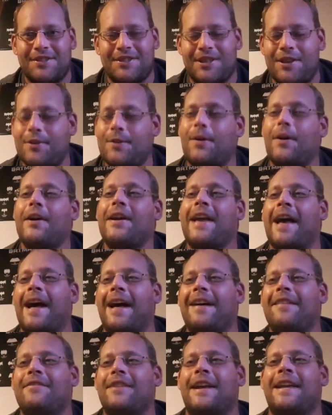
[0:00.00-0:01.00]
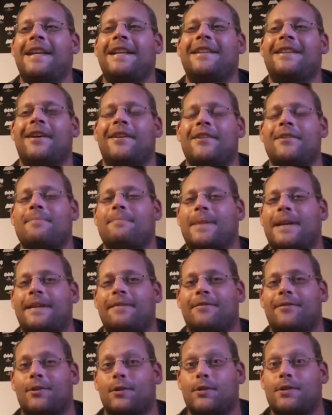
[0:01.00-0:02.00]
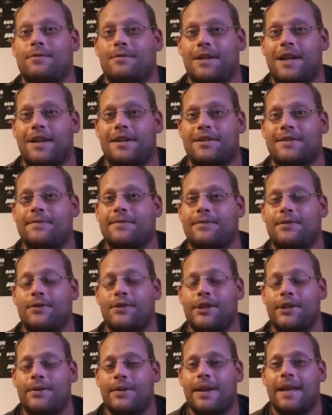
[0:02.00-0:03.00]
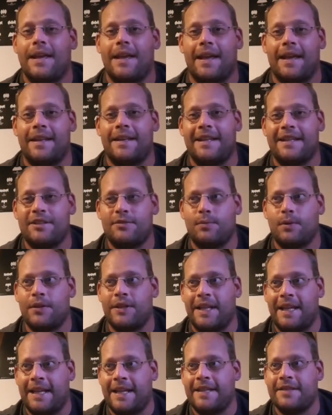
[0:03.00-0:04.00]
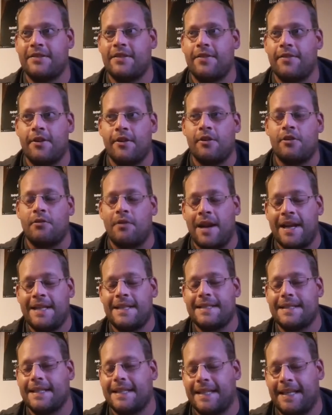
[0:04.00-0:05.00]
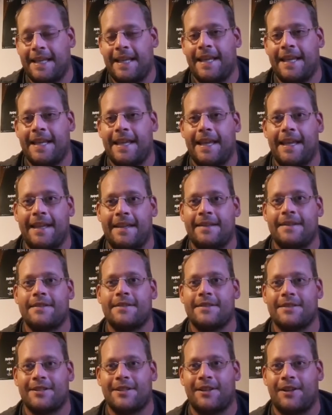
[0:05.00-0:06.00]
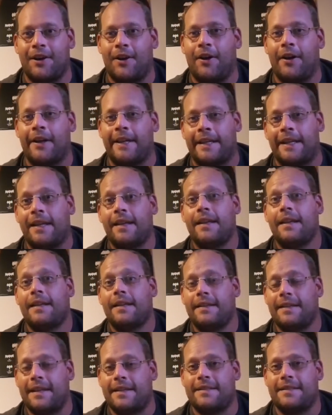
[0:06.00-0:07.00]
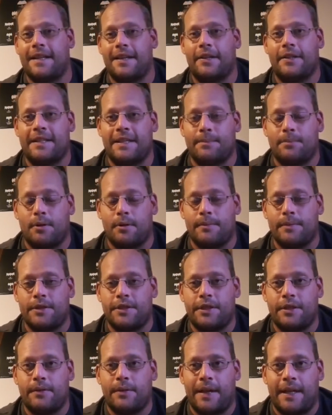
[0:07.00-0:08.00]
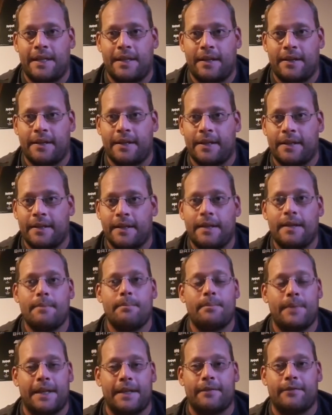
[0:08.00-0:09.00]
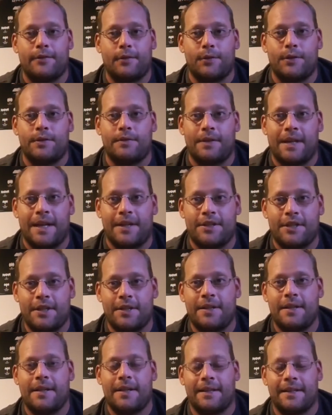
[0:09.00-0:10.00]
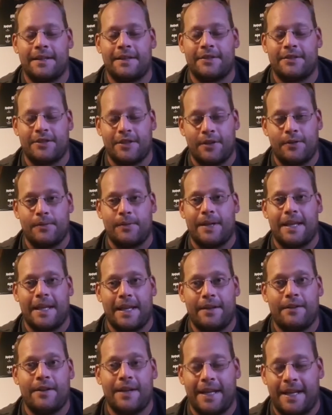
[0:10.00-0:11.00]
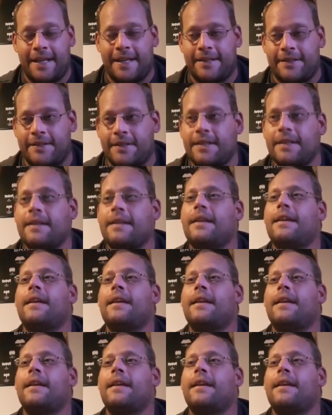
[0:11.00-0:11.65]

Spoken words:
So I have another Pink Floyd reaction for you, and this one is The Great Gig in the Sky. Yesterday I did promise you another Pink Floyd reaction, and so here it is.